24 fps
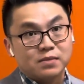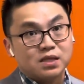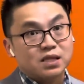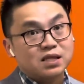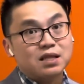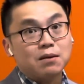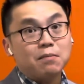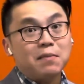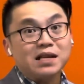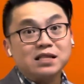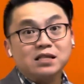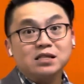The
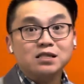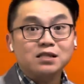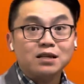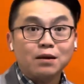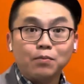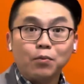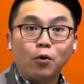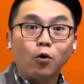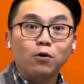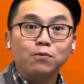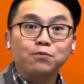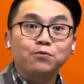message that
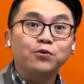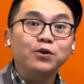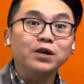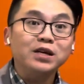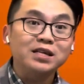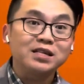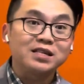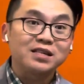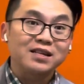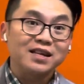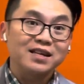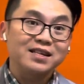Paul
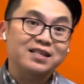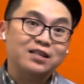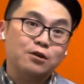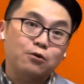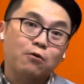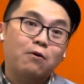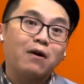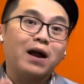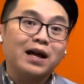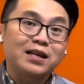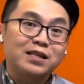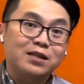preached is
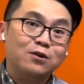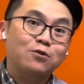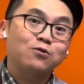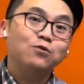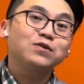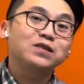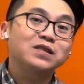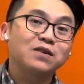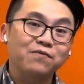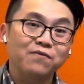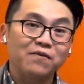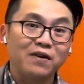Christ
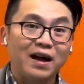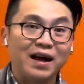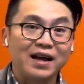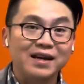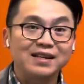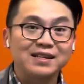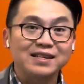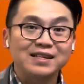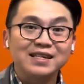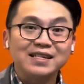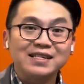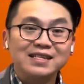crucified.
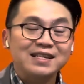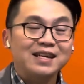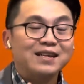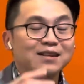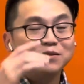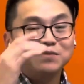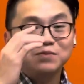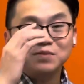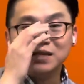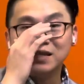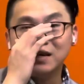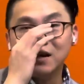And he said
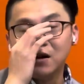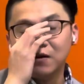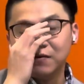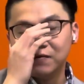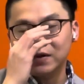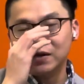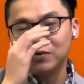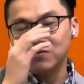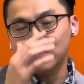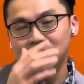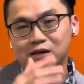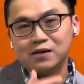himself
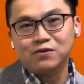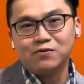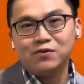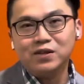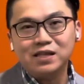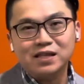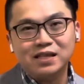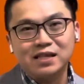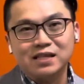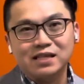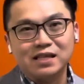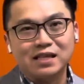in 1
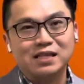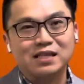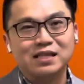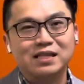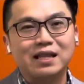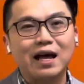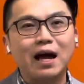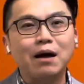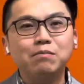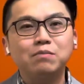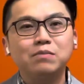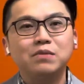Corinthians, a
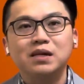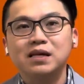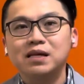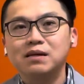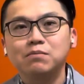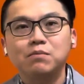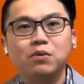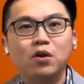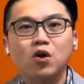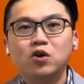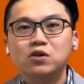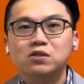stumbling
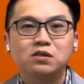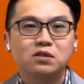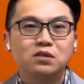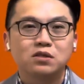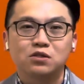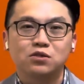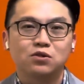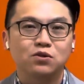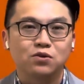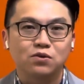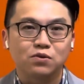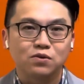block to the
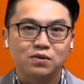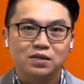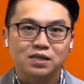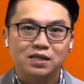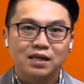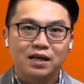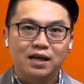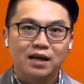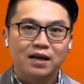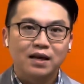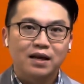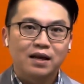Jews
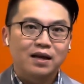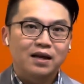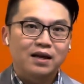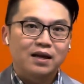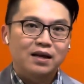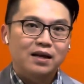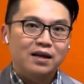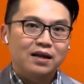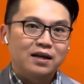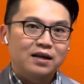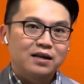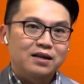
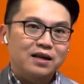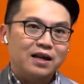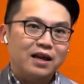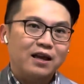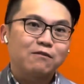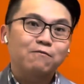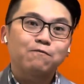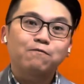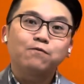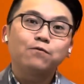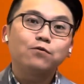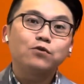
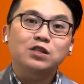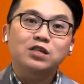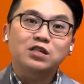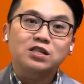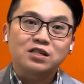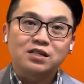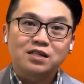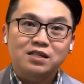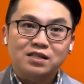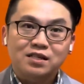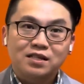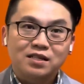and
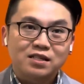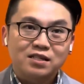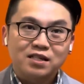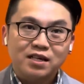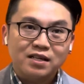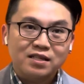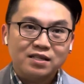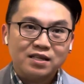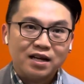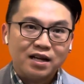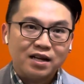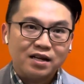foolishness to the
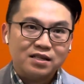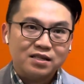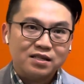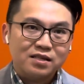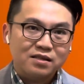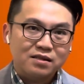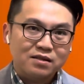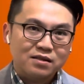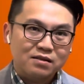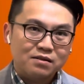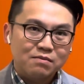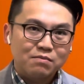Gentiles.
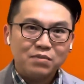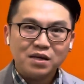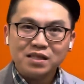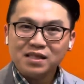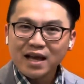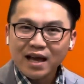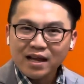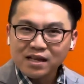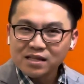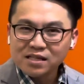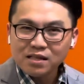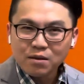But
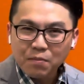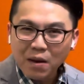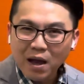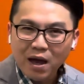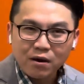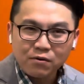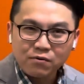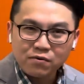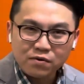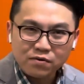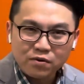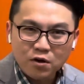that is the
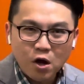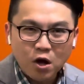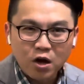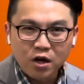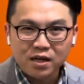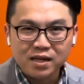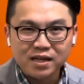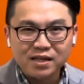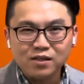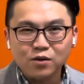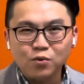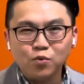power of God
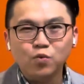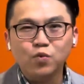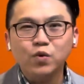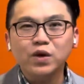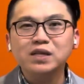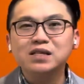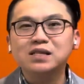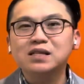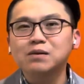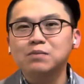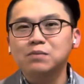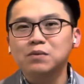and the
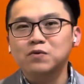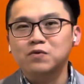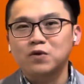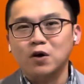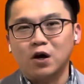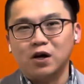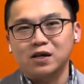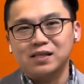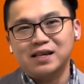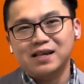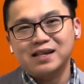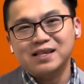wisdom of
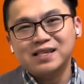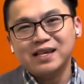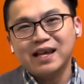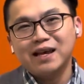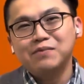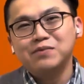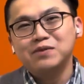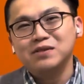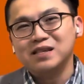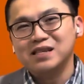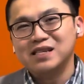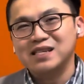God that is
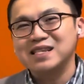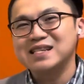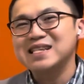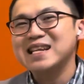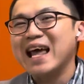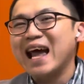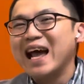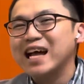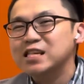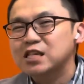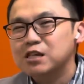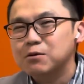able to
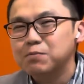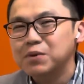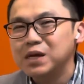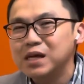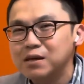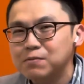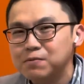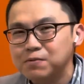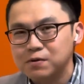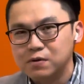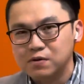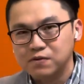snatch
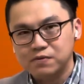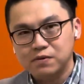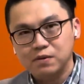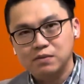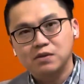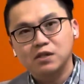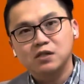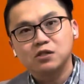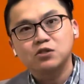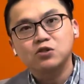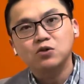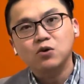people from
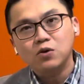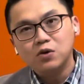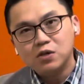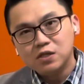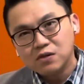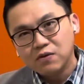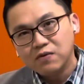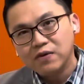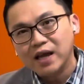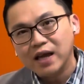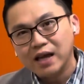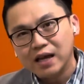the jaws
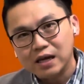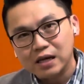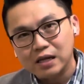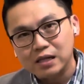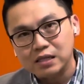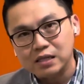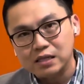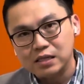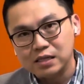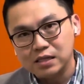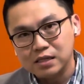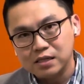of
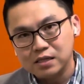hell.